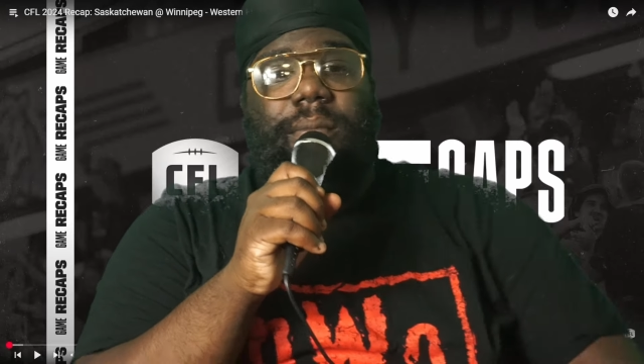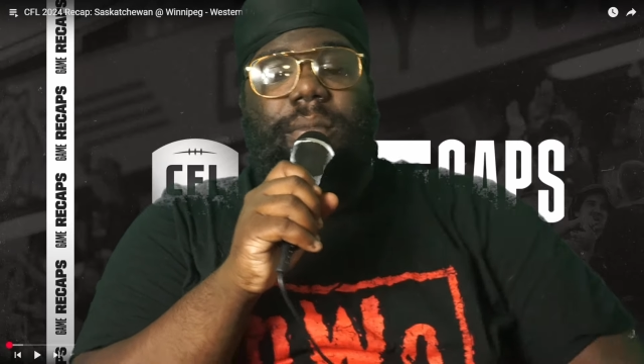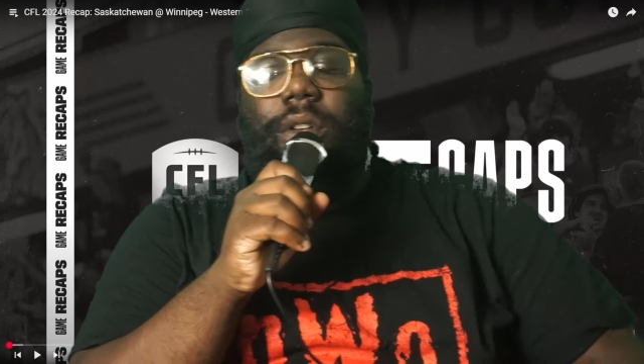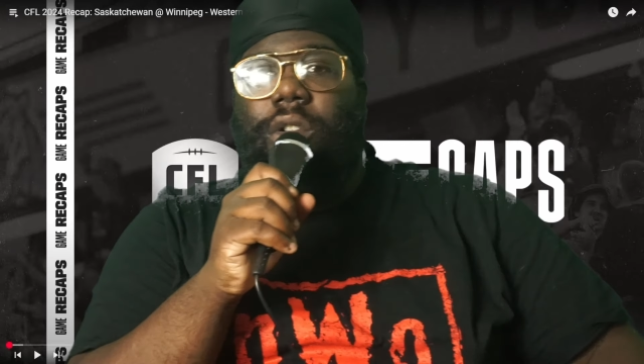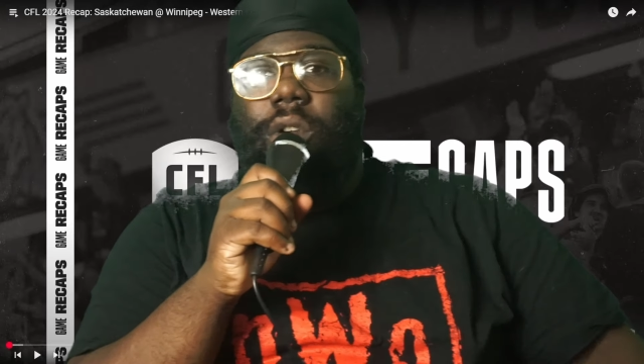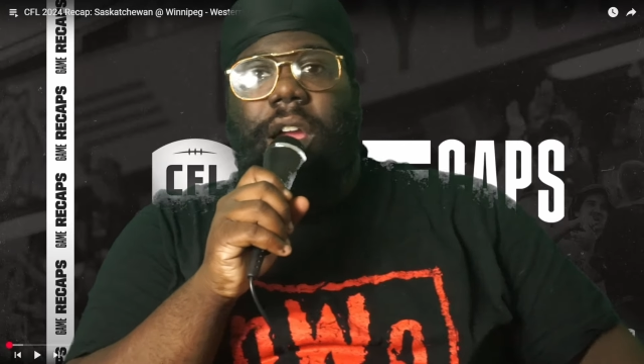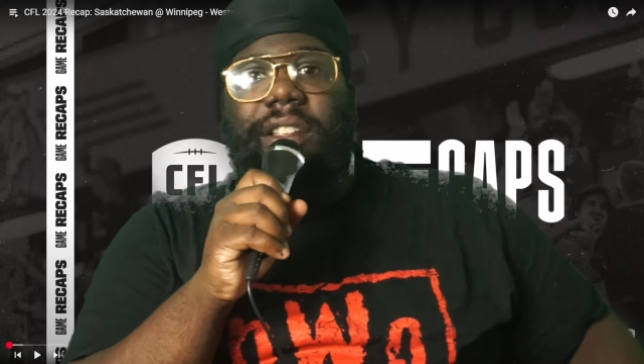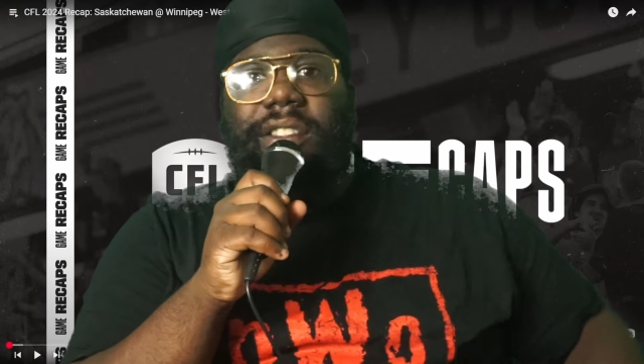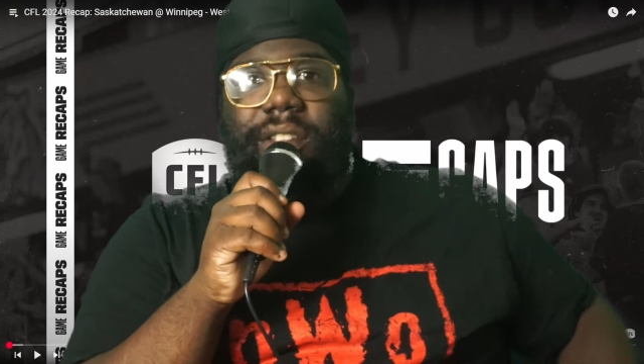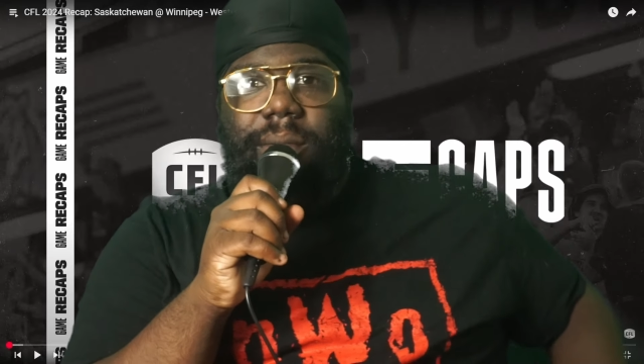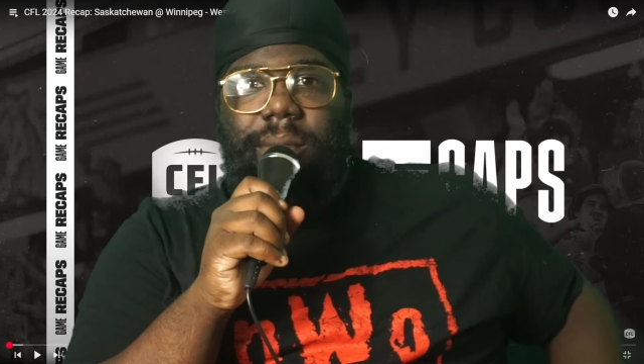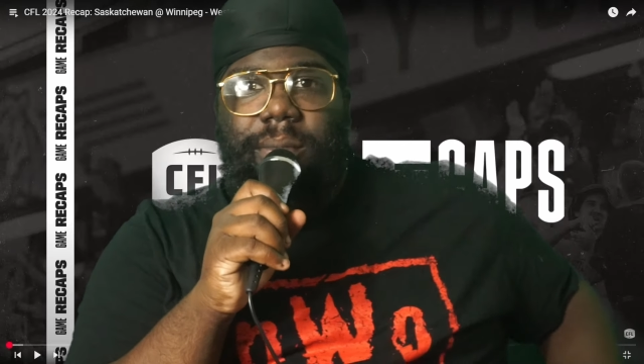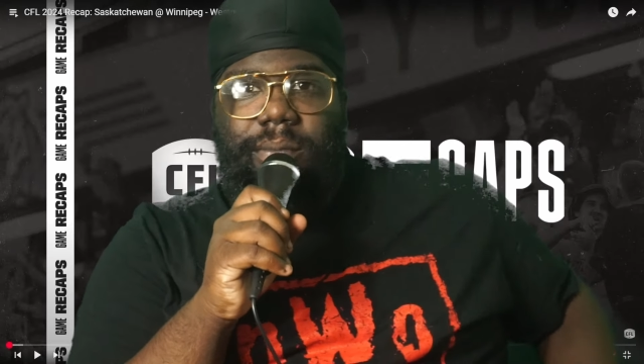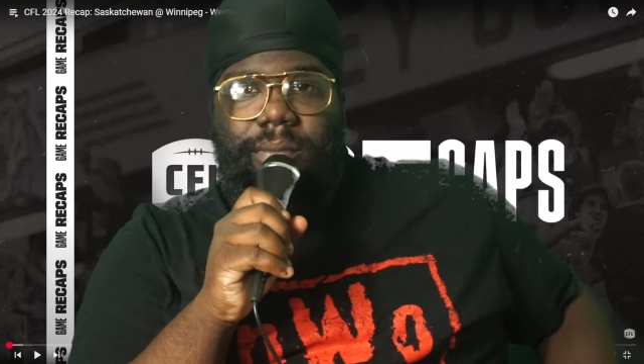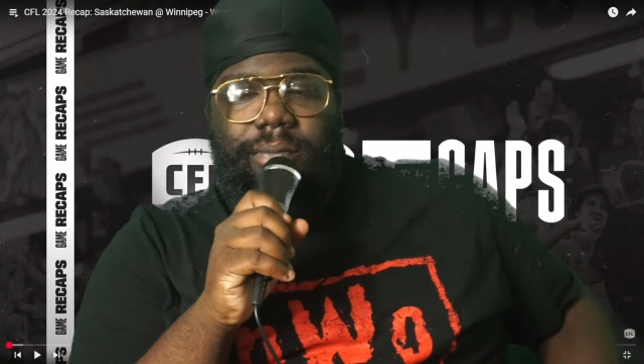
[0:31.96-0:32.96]
Crazy.
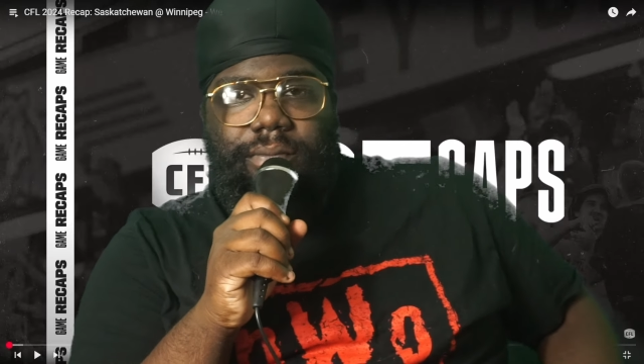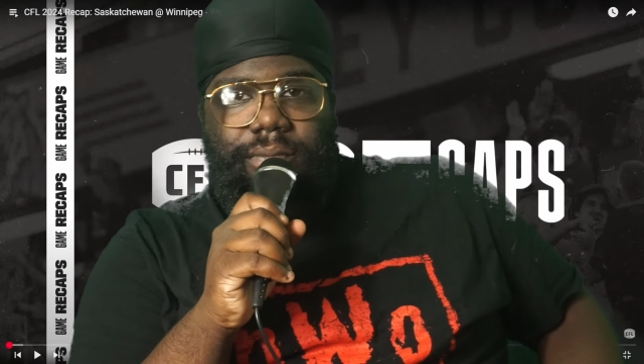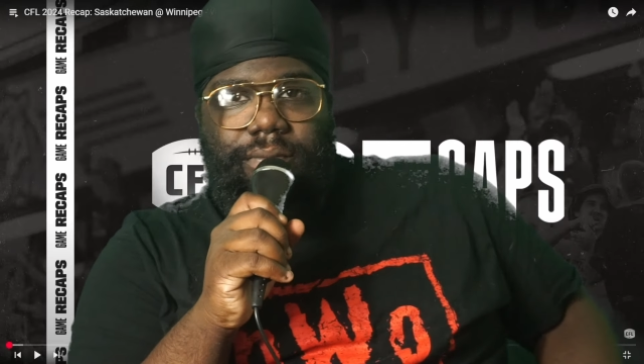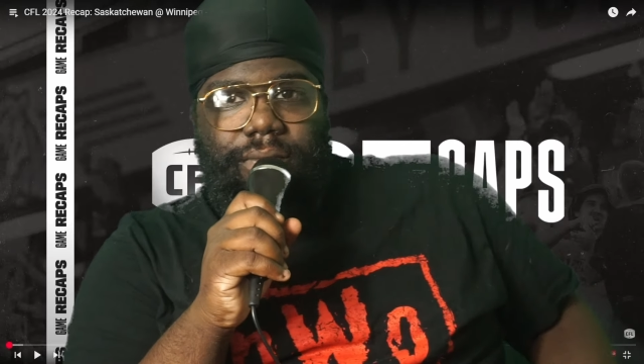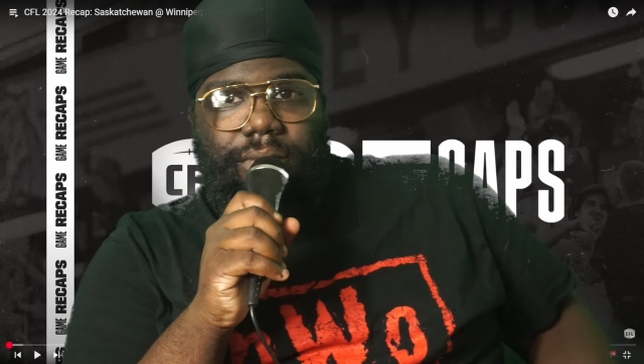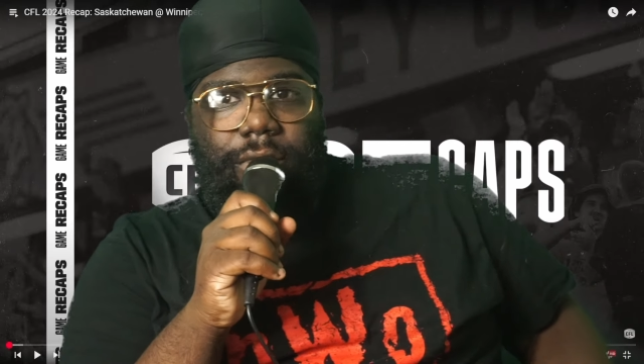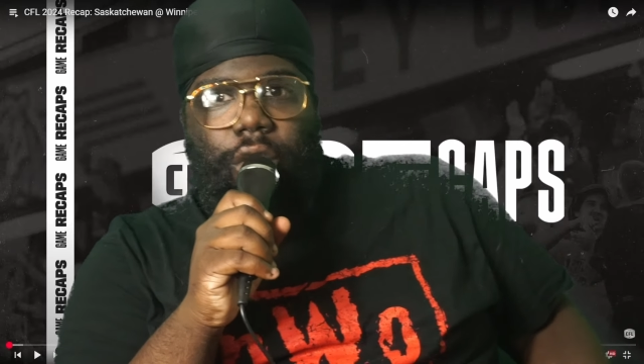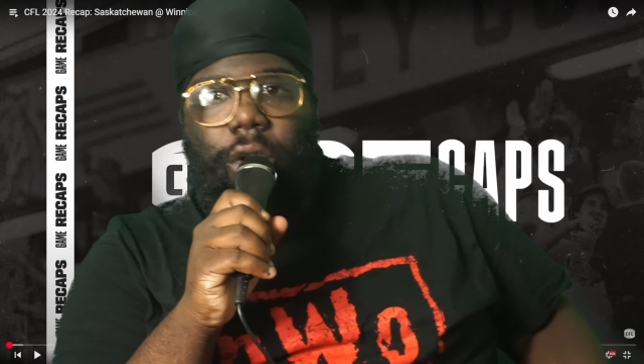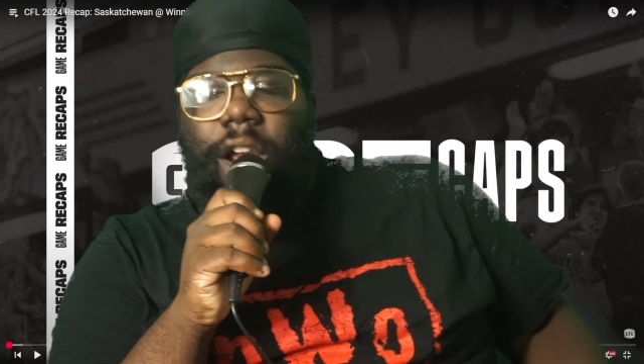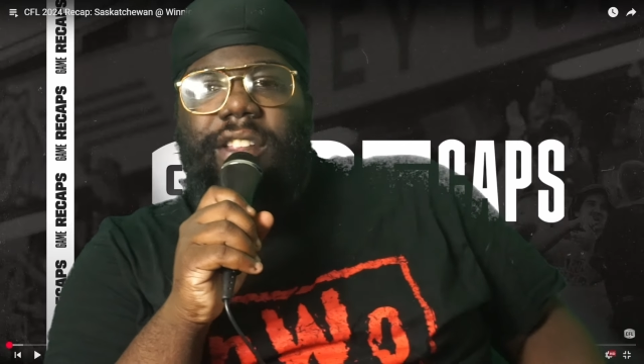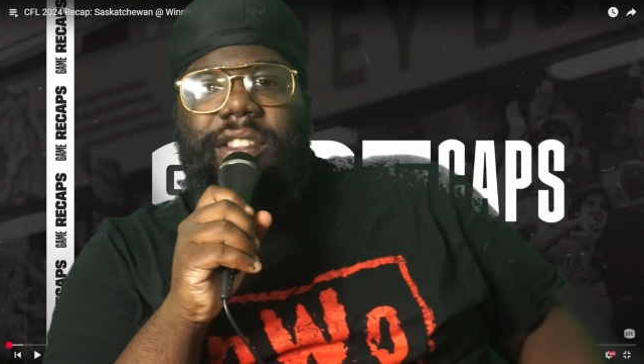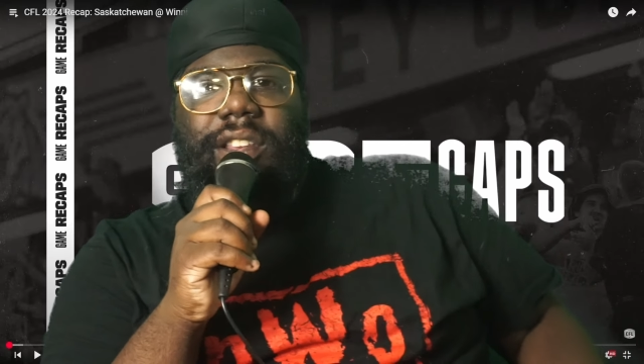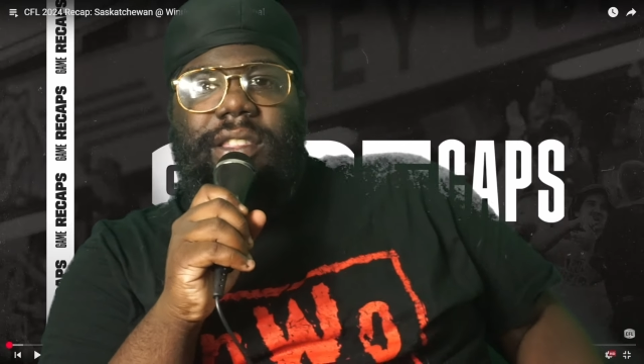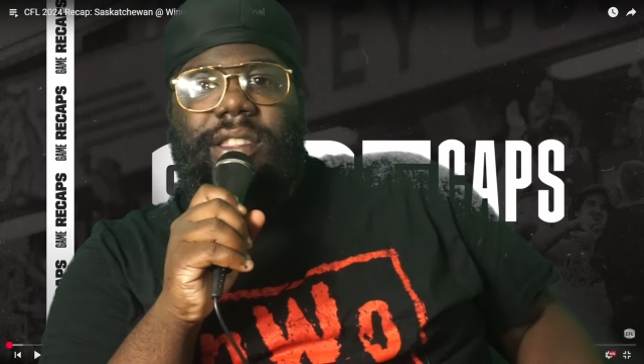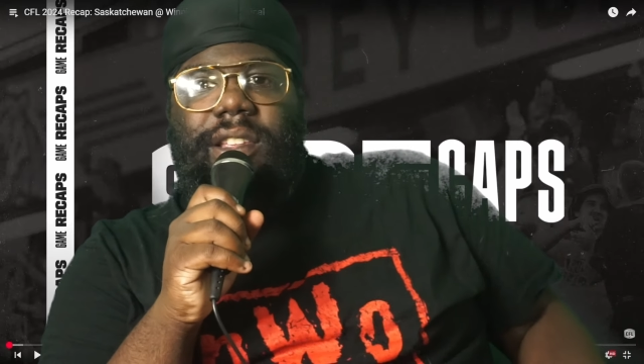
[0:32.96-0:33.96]

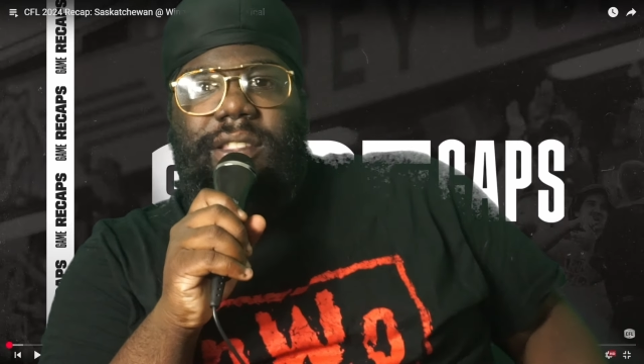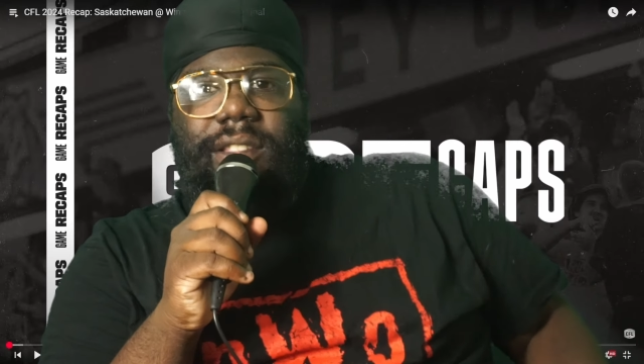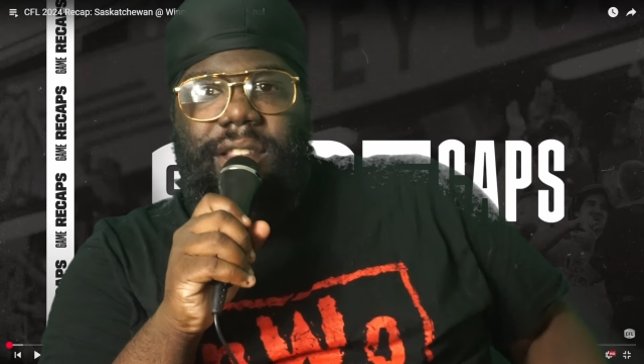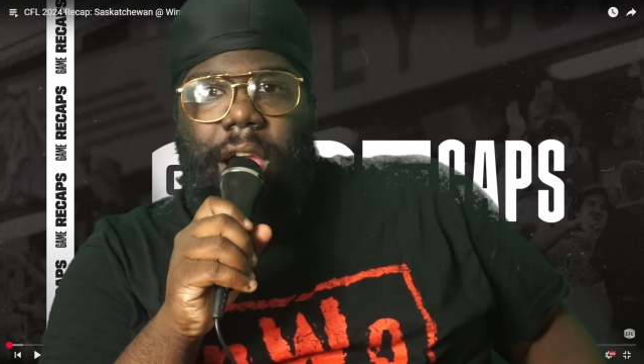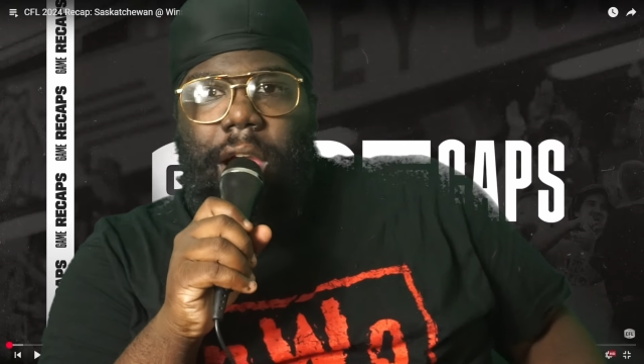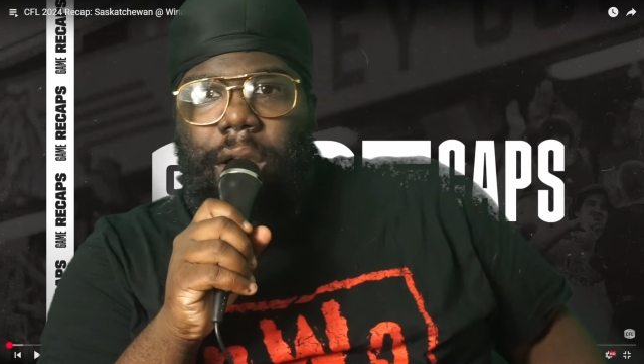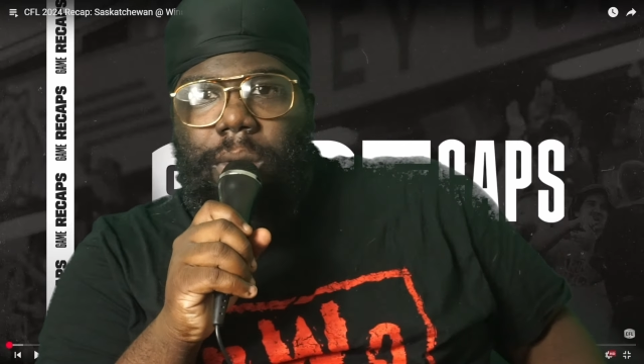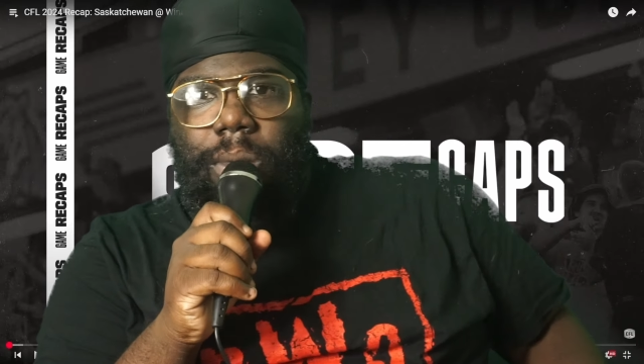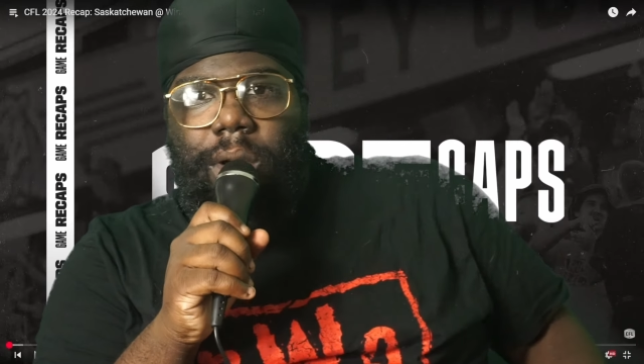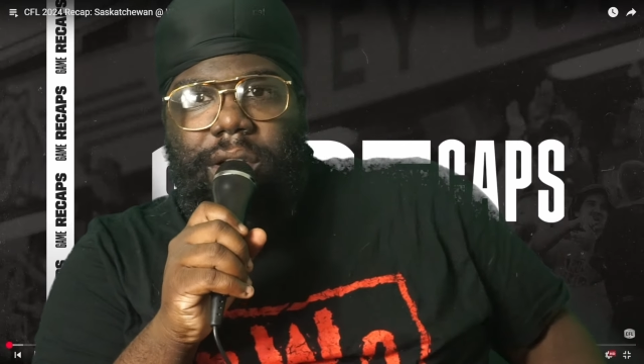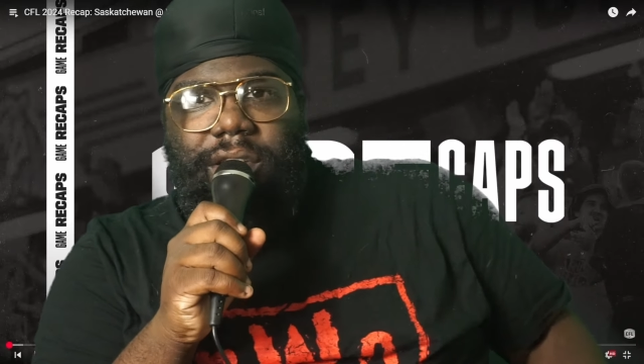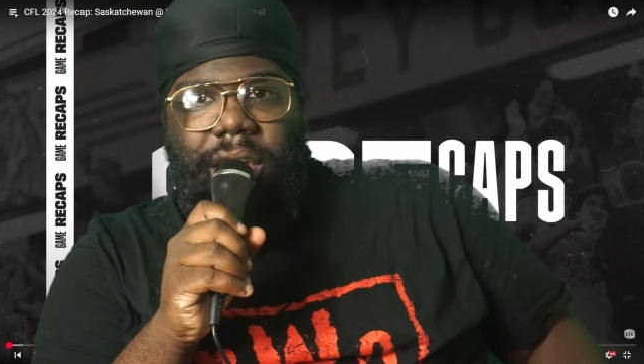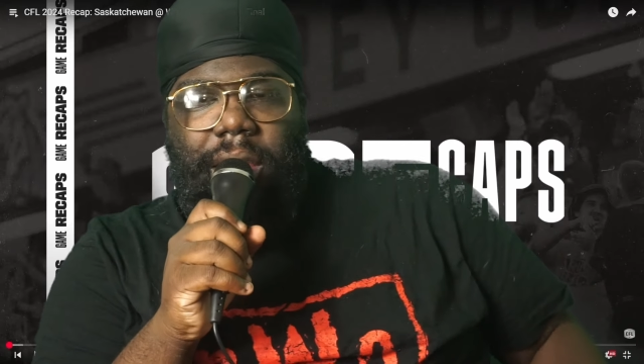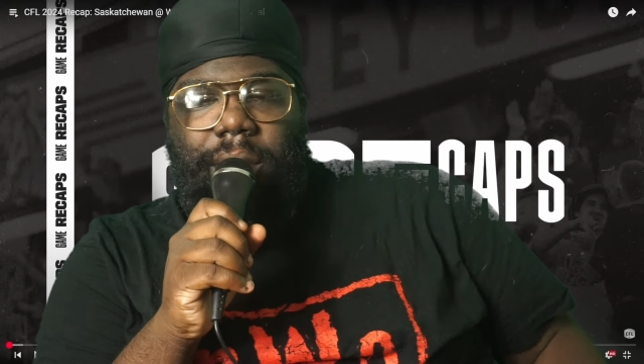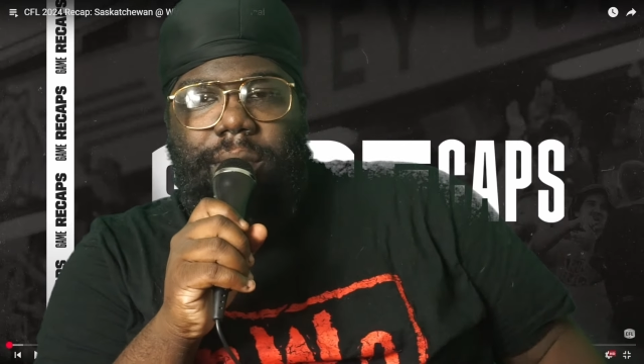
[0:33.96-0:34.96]
Crazy that this is how it worked
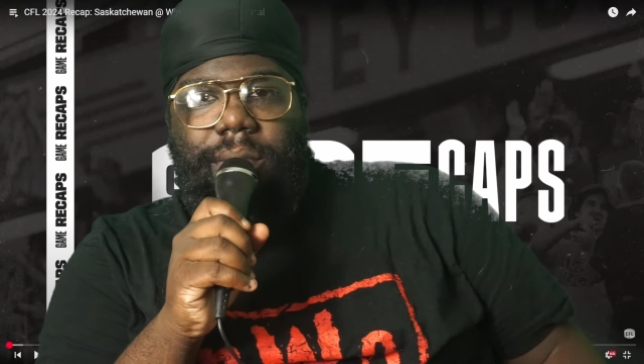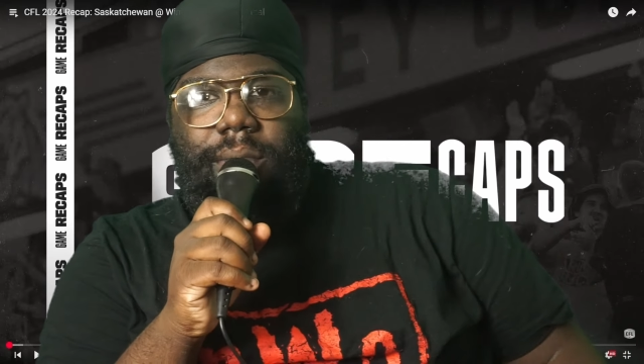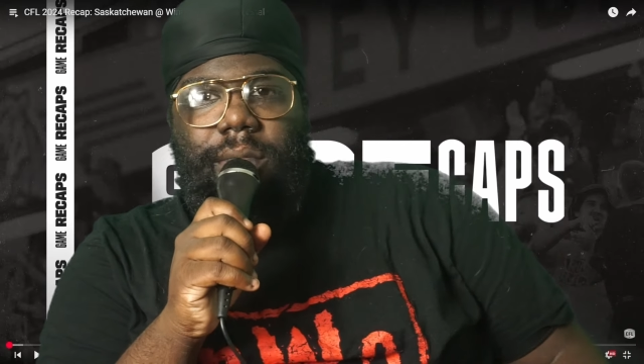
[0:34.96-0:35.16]
out.